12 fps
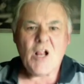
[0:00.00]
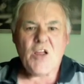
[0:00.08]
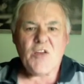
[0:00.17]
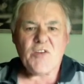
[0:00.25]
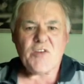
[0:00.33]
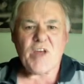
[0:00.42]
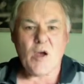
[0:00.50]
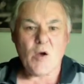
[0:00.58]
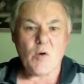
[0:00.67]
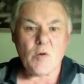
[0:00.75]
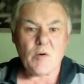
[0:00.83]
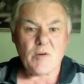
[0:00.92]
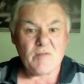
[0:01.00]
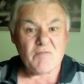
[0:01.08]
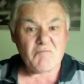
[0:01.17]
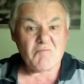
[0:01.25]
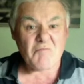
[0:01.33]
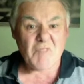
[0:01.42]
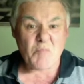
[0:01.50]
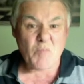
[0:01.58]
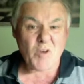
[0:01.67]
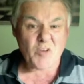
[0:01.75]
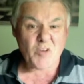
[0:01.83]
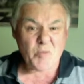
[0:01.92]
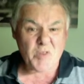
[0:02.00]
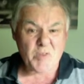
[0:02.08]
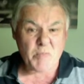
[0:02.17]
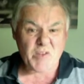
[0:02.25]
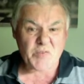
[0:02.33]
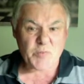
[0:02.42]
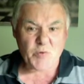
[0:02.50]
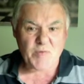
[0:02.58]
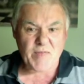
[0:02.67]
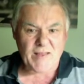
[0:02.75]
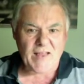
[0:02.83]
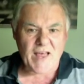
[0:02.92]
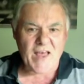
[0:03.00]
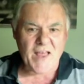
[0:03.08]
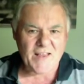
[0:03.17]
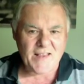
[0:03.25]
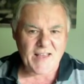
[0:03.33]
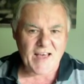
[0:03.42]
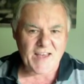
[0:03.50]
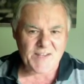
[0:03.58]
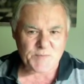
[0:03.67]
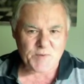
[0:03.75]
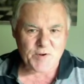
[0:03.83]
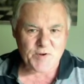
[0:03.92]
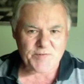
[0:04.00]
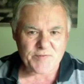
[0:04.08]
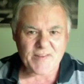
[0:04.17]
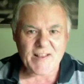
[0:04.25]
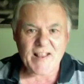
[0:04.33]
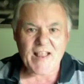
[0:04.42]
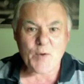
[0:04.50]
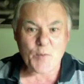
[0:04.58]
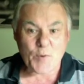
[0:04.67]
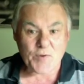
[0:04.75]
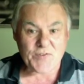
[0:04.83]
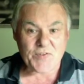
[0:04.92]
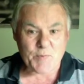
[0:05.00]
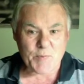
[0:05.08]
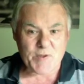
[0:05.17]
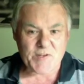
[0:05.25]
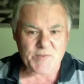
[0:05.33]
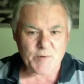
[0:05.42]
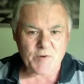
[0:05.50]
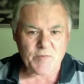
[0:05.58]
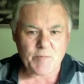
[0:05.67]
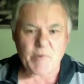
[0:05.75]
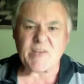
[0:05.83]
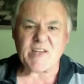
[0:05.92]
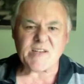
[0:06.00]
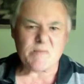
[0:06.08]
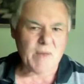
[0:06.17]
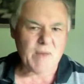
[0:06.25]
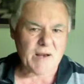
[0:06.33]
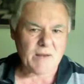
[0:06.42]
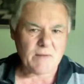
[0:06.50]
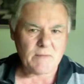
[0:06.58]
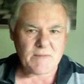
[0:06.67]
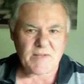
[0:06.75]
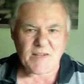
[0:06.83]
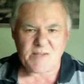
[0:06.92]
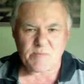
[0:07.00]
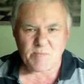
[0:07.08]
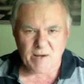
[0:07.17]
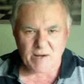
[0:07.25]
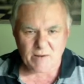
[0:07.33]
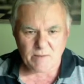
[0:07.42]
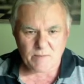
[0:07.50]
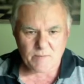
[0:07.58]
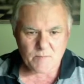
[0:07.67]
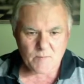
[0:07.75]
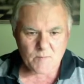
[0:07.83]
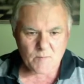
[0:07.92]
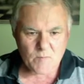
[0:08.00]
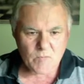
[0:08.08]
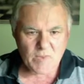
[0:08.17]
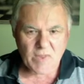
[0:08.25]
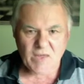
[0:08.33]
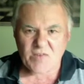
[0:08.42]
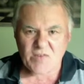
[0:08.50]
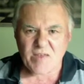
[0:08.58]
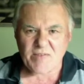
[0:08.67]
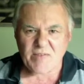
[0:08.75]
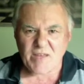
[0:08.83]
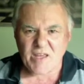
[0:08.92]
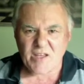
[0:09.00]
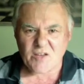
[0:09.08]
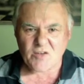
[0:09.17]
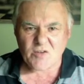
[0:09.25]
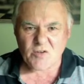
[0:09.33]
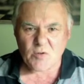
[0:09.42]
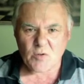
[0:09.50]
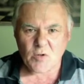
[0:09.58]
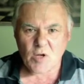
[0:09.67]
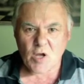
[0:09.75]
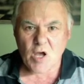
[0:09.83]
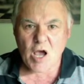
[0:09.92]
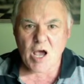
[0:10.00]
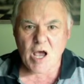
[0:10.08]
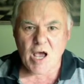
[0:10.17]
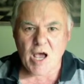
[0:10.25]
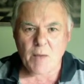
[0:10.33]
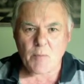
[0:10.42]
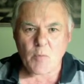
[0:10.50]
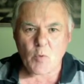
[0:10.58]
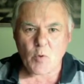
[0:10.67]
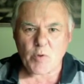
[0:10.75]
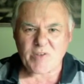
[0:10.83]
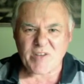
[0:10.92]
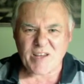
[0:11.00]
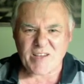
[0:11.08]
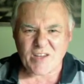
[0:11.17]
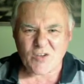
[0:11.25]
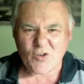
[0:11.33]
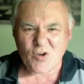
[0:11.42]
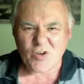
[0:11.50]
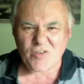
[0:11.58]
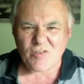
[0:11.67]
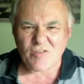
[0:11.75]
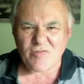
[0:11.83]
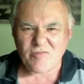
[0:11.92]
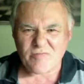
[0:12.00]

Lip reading: So it might not be the best move, that last move. It wasn't the best move, but it doesn't matter. It doesn't matter. There's nothing he can do. Well, we can take that knight off